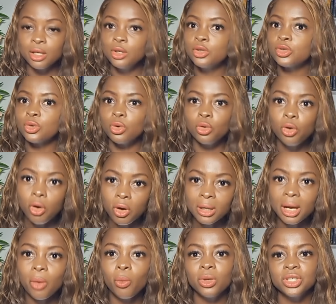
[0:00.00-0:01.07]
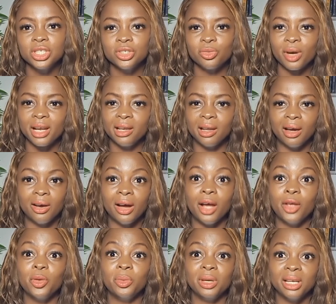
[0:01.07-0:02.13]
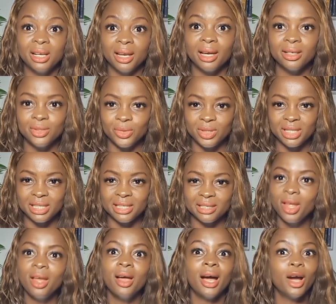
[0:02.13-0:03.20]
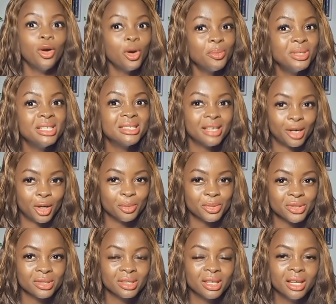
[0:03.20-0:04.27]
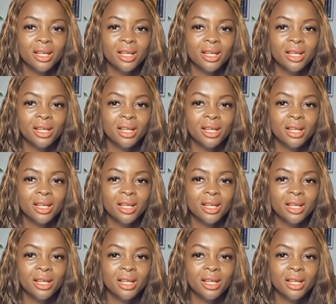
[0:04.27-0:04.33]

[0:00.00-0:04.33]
So go on and watch it right now and you'll be glad you did. I hope this helps.